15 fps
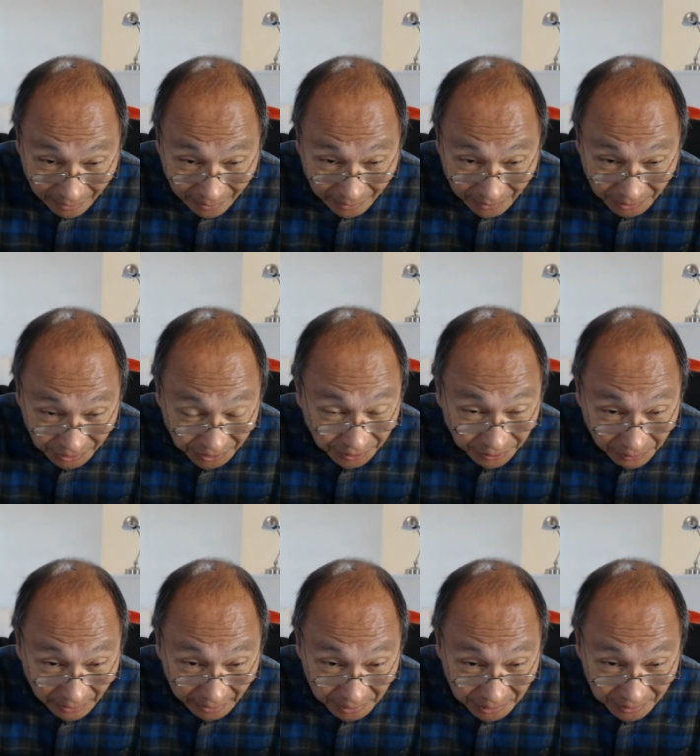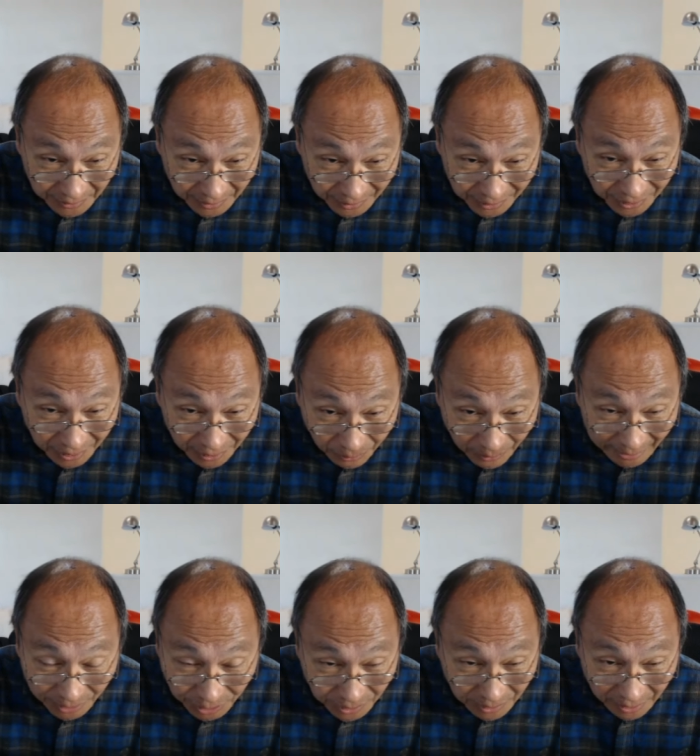consideration that's done
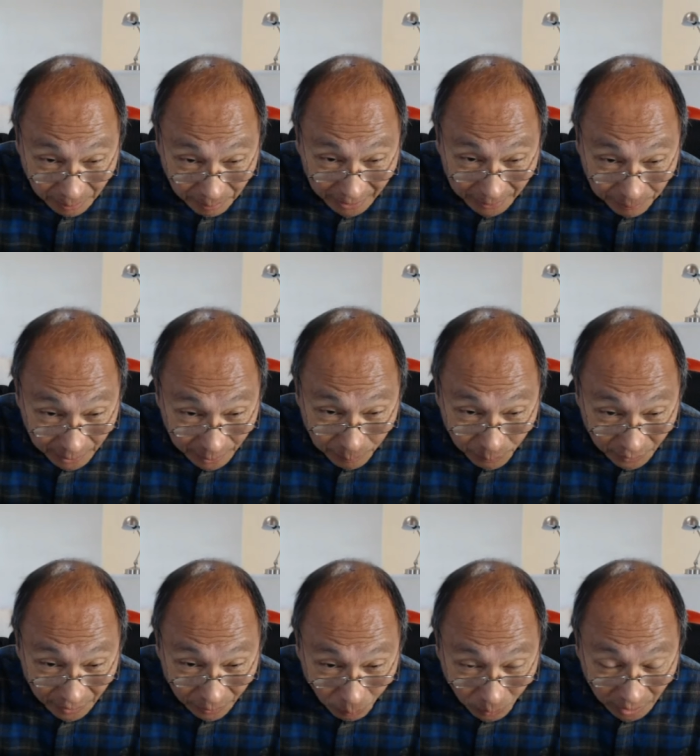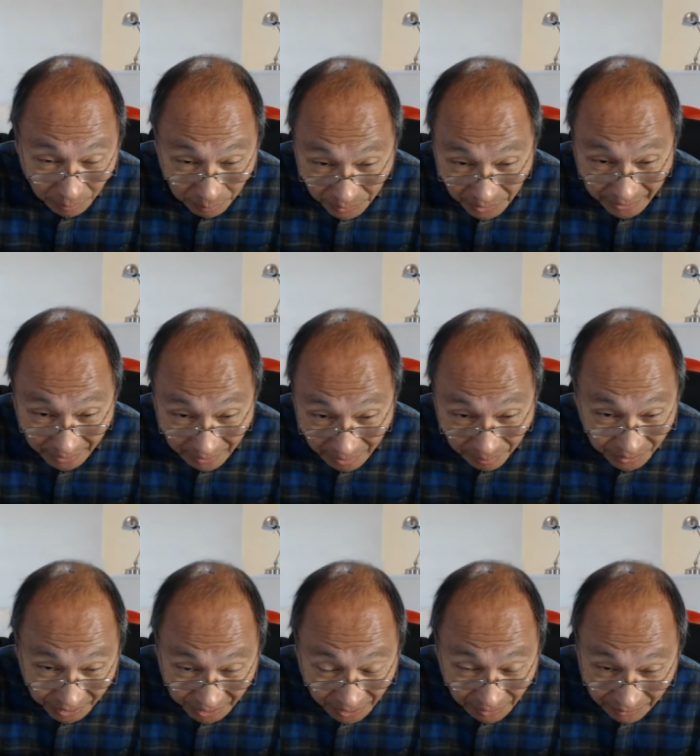rationally by people that want to protect
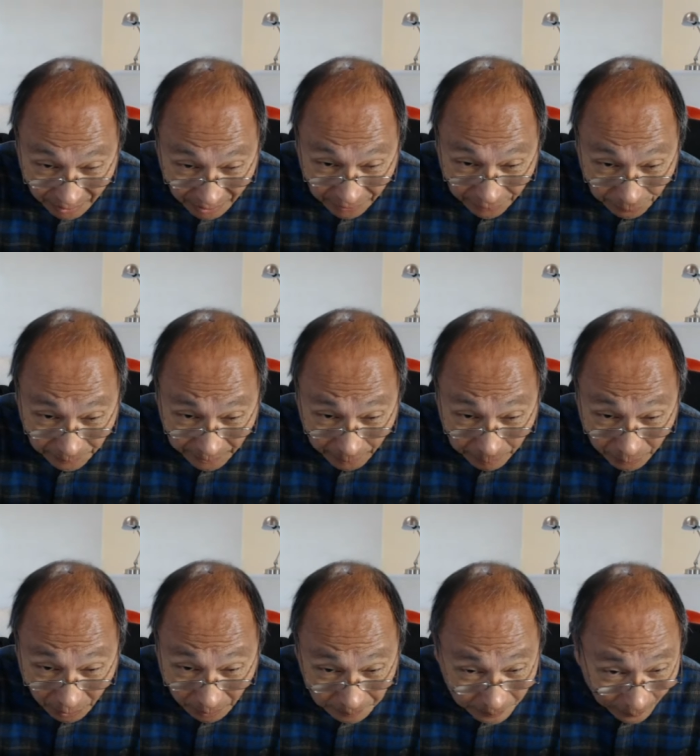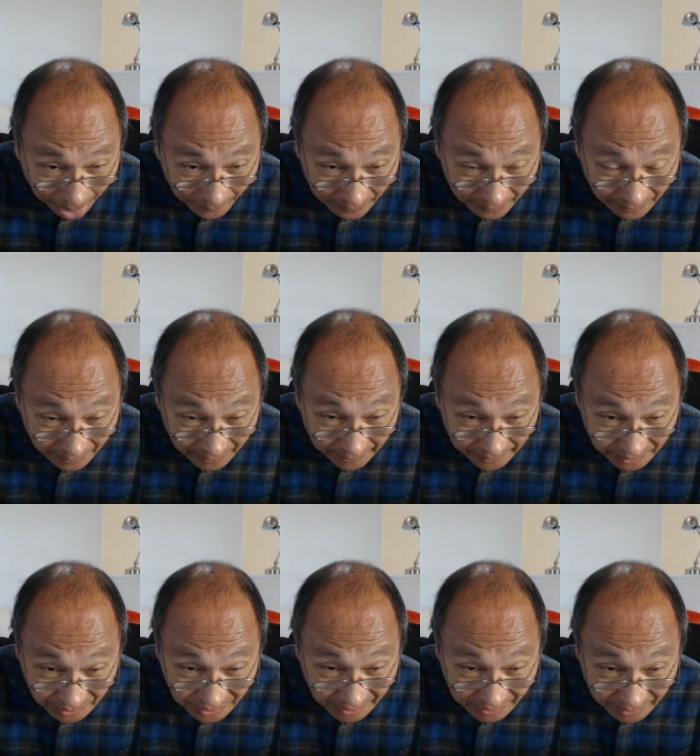themselves and other people. And
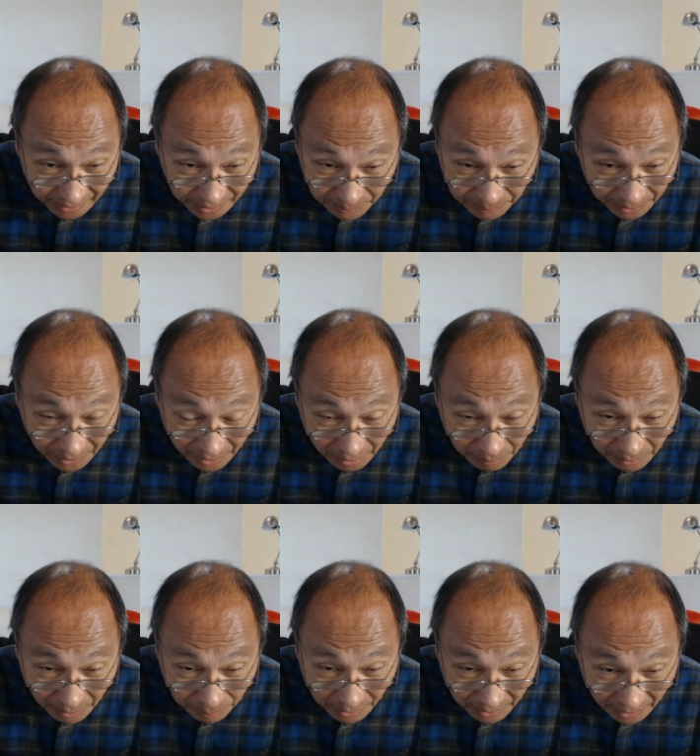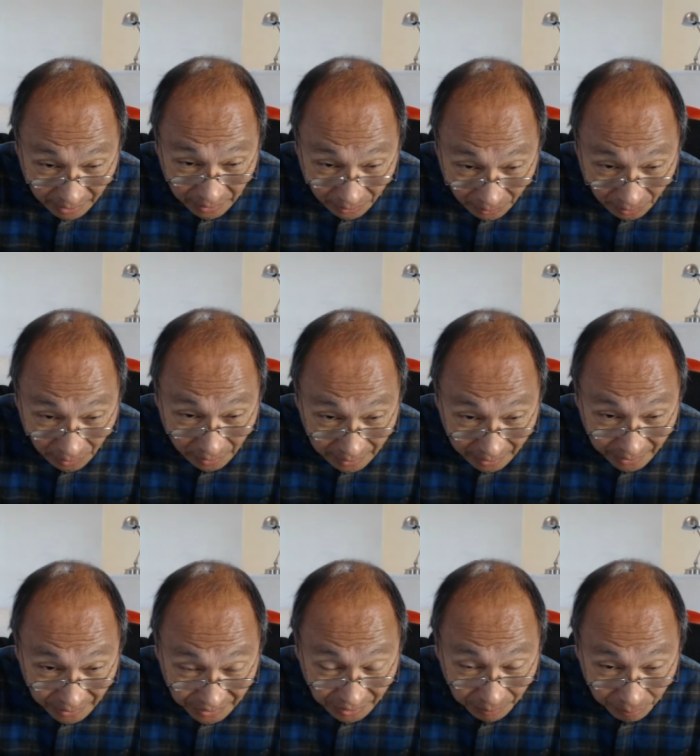instead, it's become a political uh,
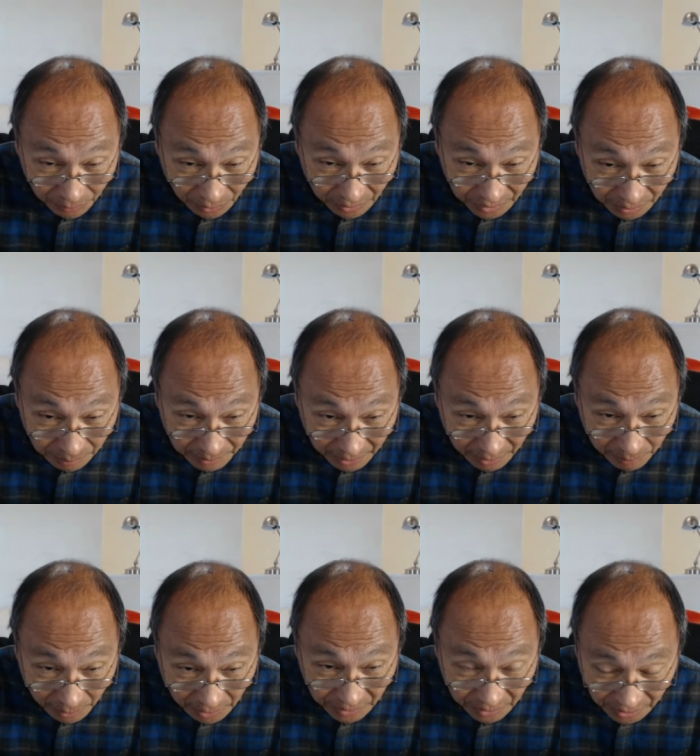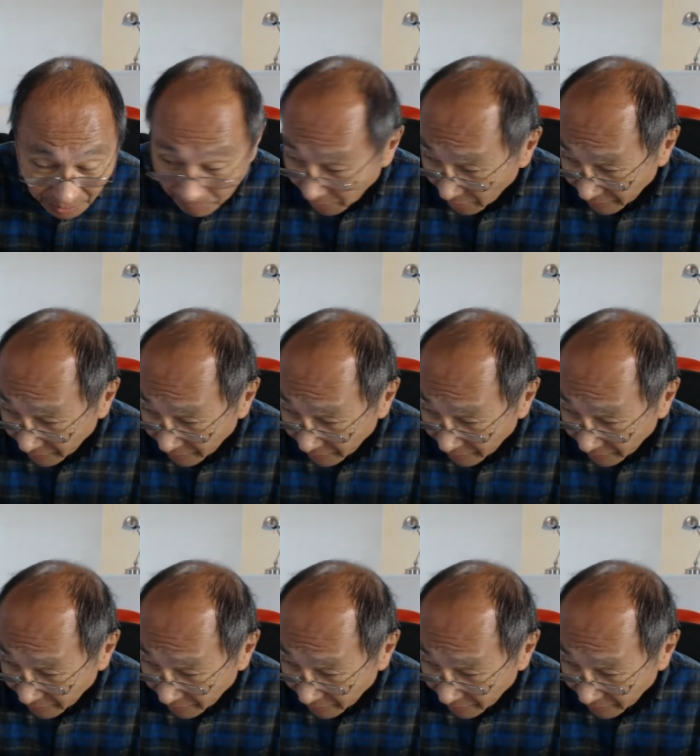symbol. It's become a symbol of